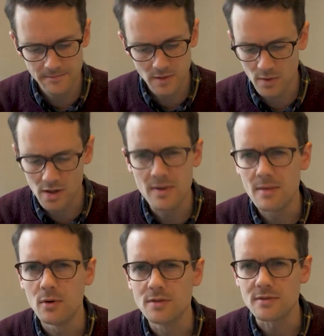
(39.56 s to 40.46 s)
What can mere
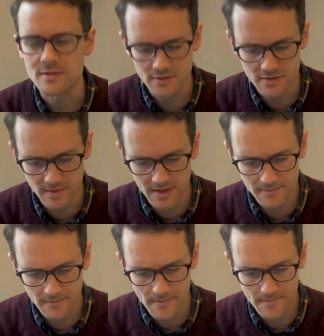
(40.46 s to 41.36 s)
mortals do to me?
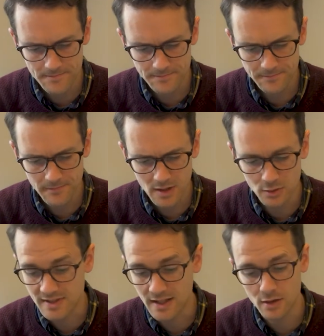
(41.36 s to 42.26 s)

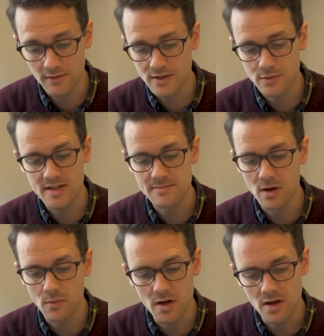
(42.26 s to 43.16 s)
All day long they twist
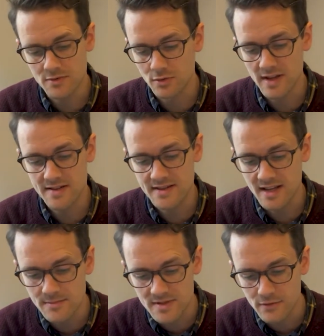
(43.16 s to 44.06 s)
my words, all their
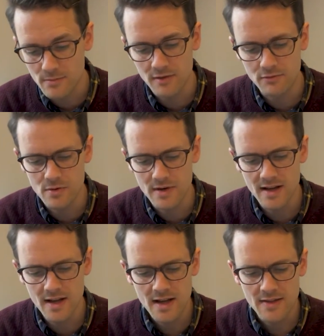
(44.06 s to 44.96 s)
schemes are for my
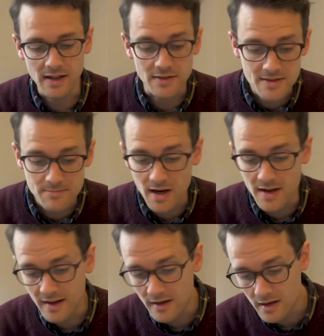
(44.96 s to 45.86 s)
ruin. They
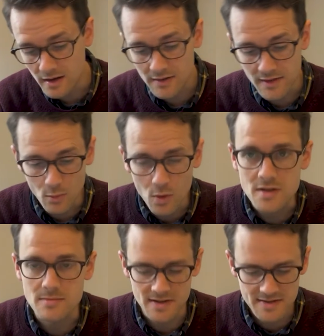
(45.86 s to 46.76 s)
conspire, they lurk, they
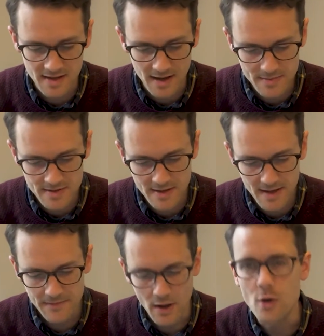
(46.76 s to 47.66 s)
watch my steps,
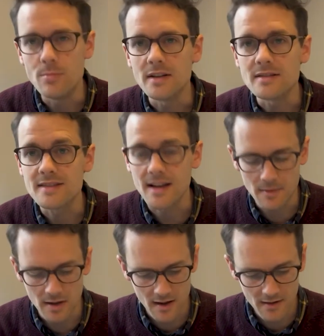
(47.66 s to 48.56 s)
hoping to take
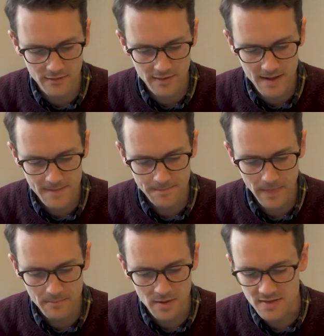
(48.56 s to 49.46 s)
my life.
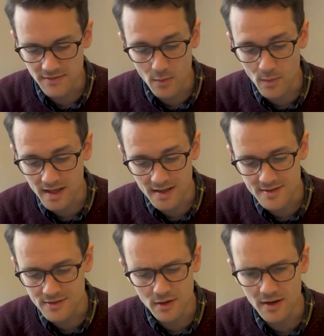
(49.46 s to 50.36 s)
Because of their wickedness,
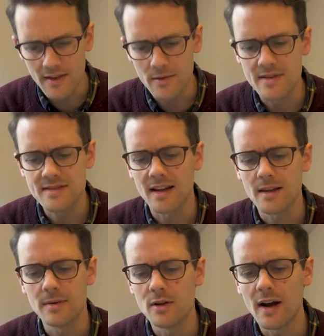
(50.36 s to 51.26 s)
do not let them
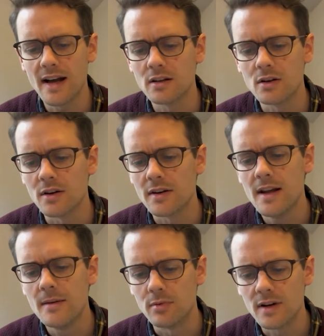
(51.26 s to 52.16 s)
escape. In your anger, God,
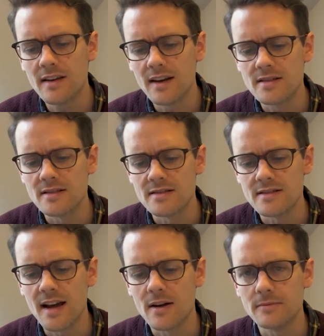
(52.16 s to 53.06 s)
bring the nations
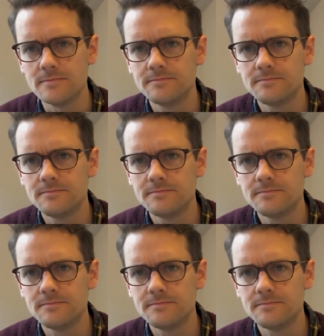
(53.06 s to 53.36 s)
down.